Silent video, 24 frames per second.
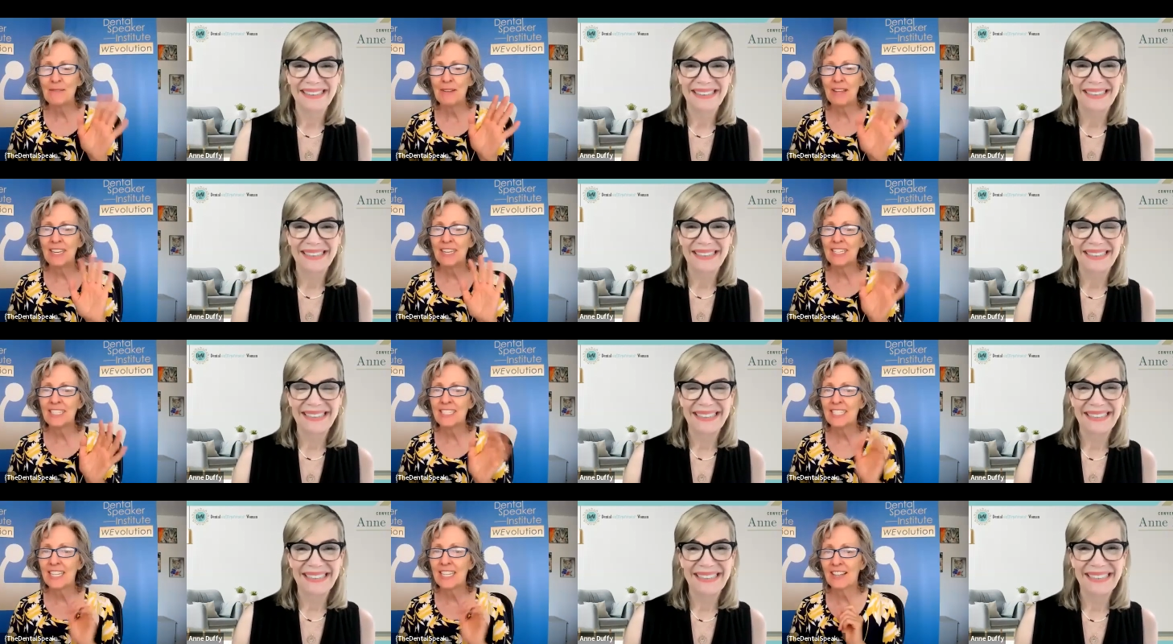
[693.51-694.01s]
Speaker 1: And
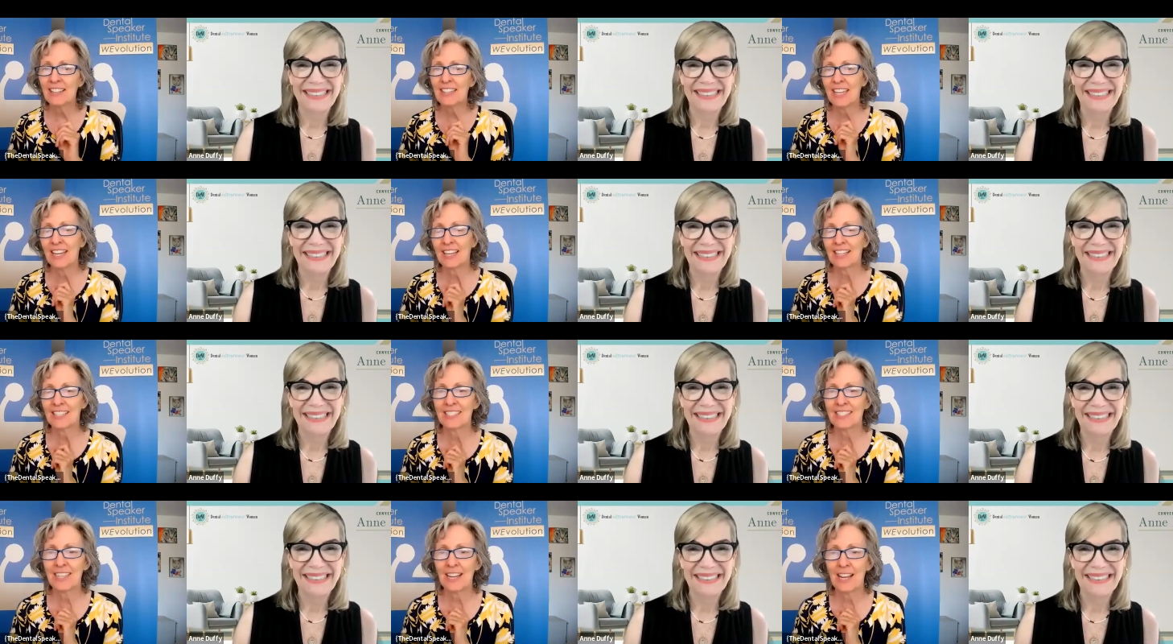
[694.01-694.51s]
until
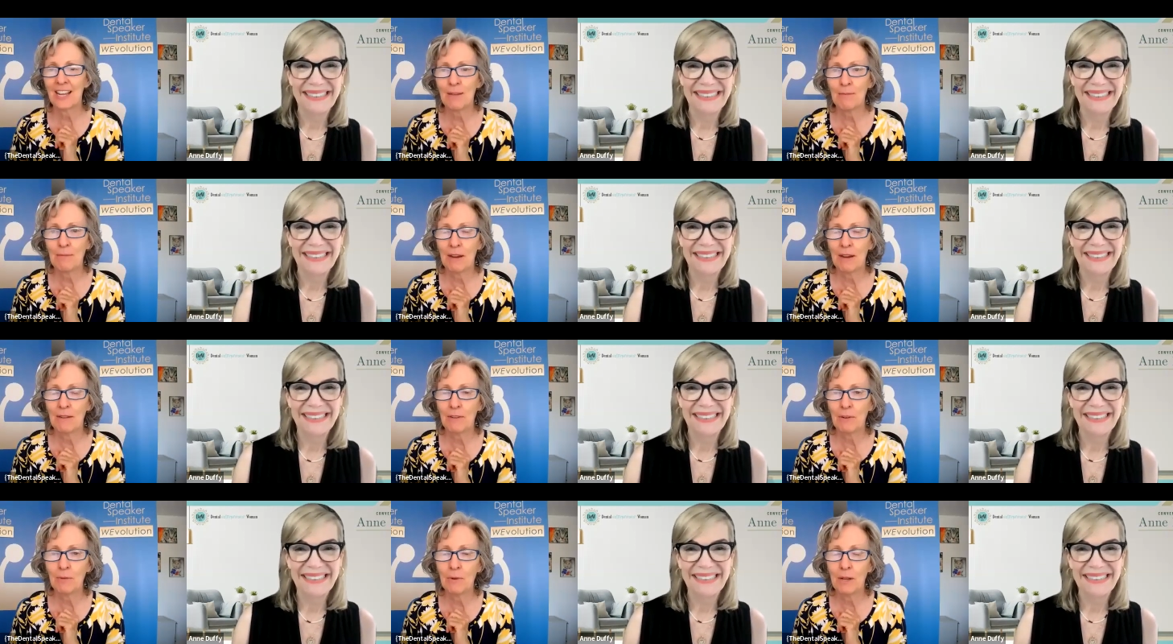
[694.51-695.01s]
next time,
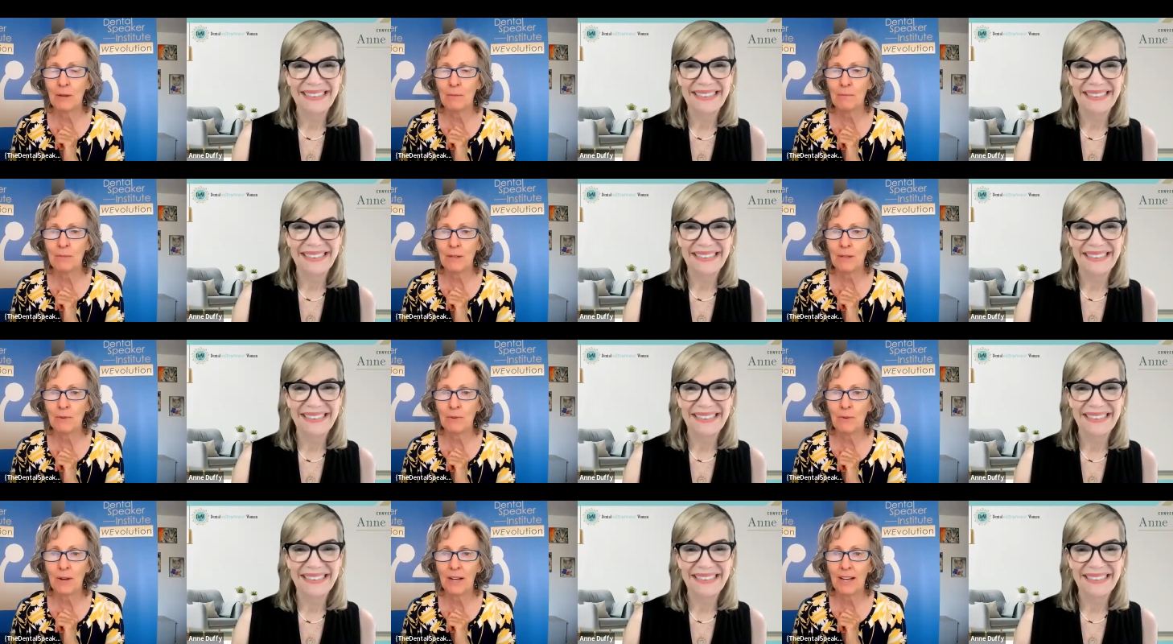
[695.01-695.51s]
everyone
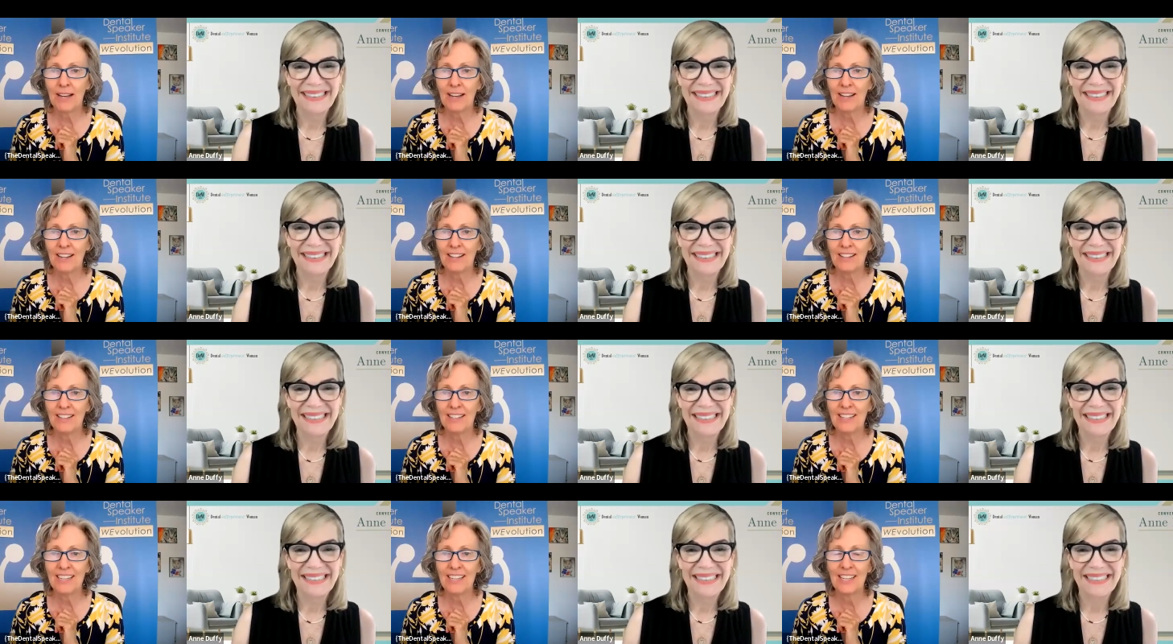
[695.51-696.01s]
be
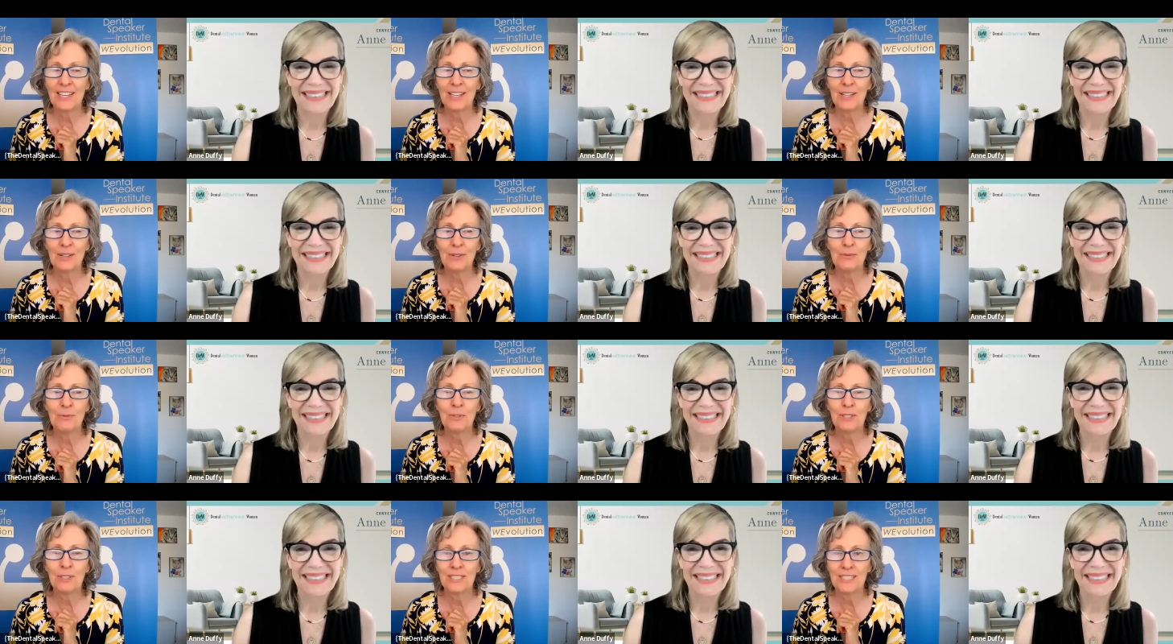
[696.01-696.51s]
well, and
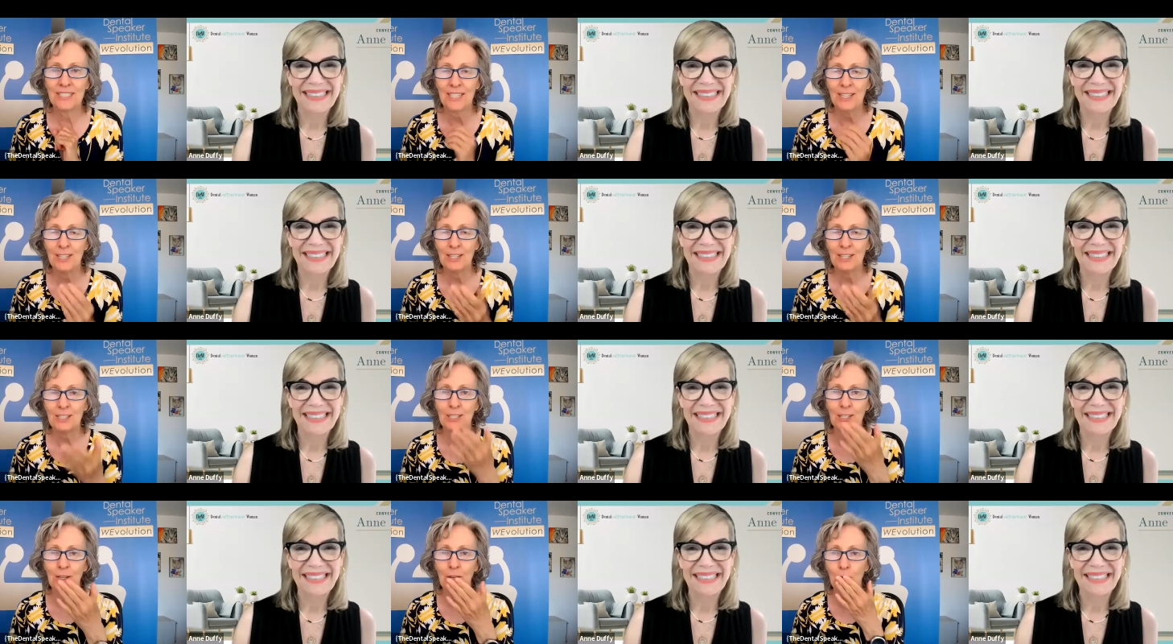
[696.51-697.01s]
we'll see you
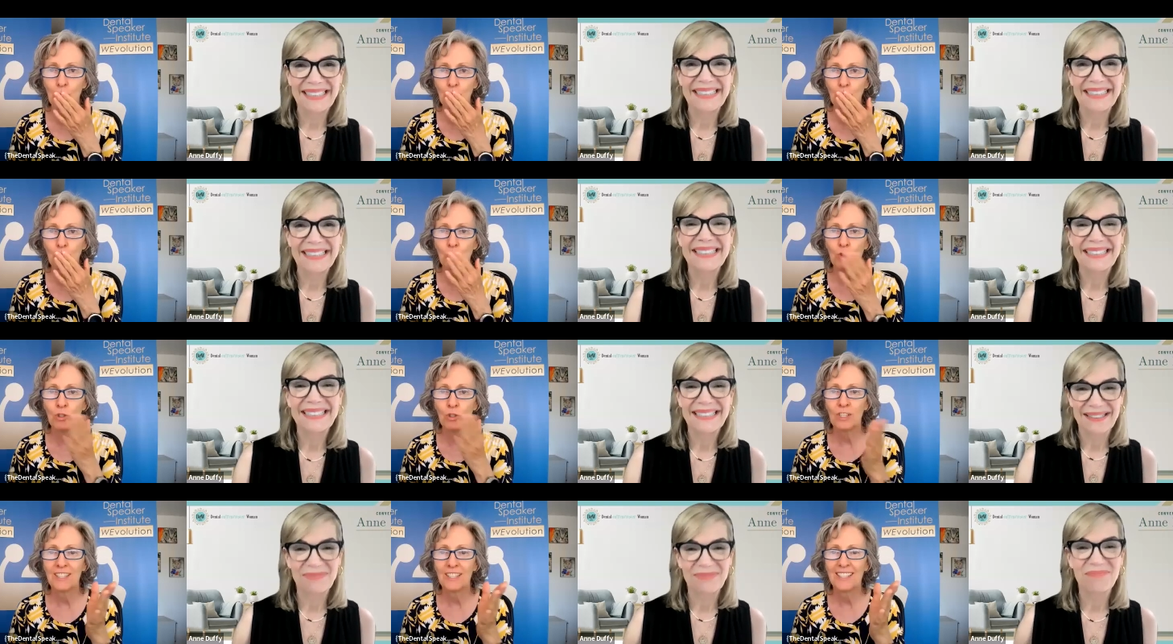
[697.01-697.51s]
soon.
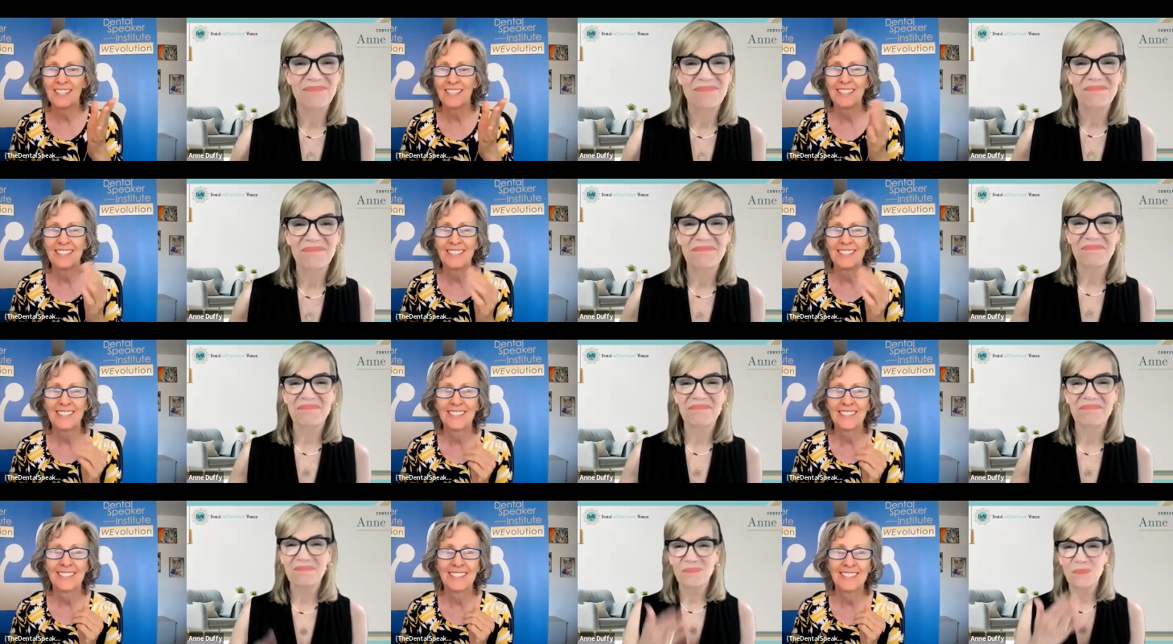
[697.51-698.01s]

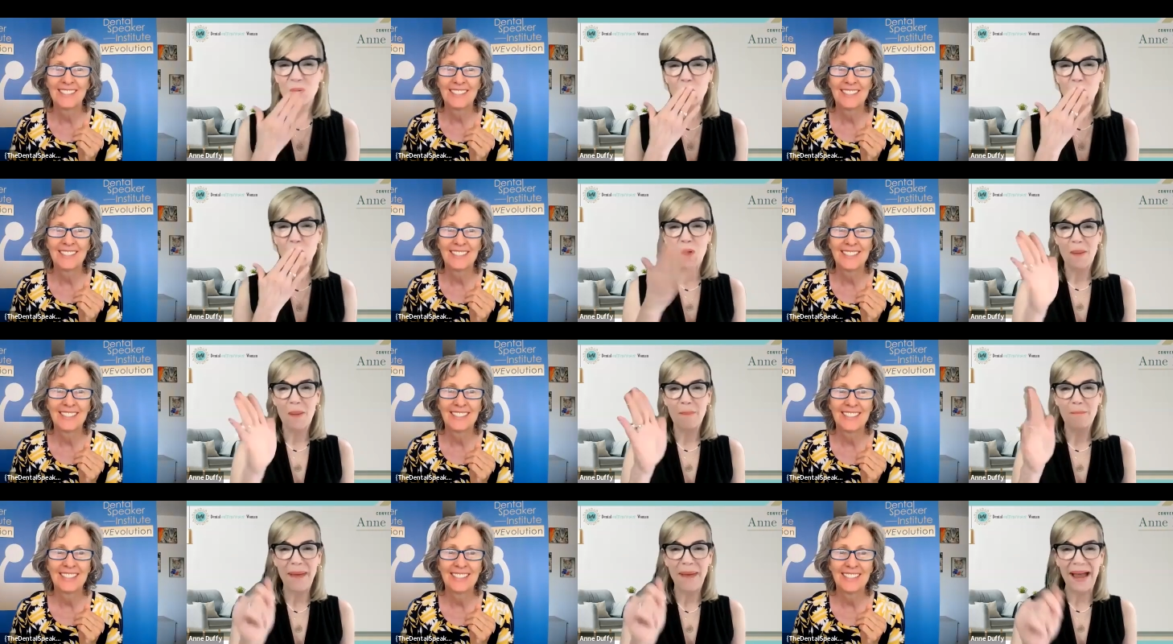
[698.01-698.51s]

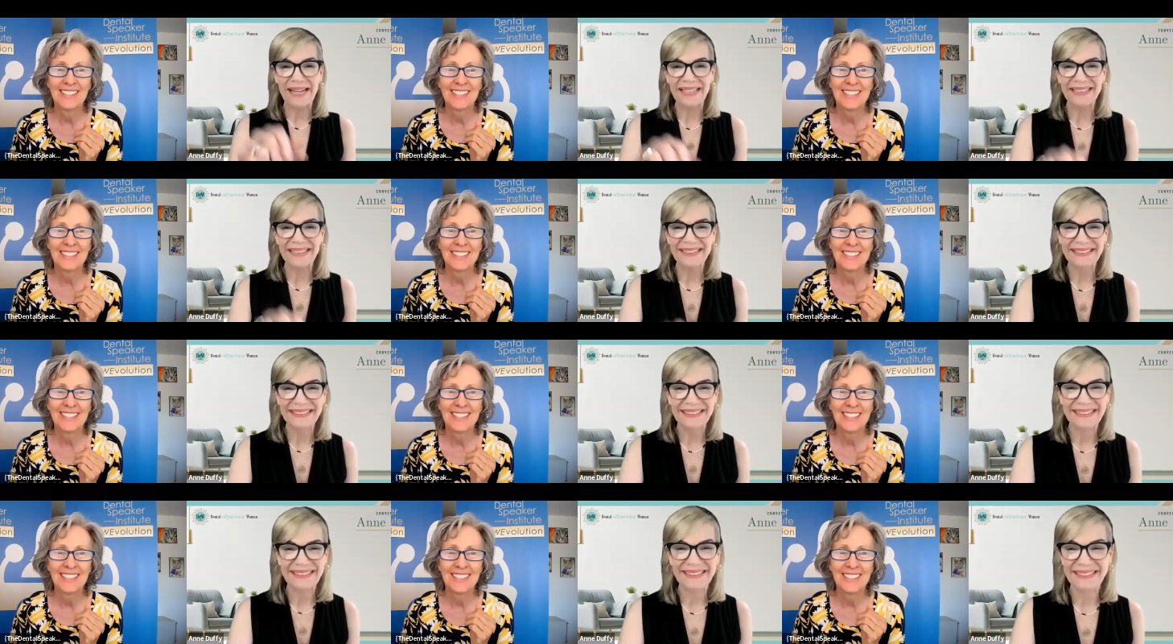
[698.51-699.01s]
Bye.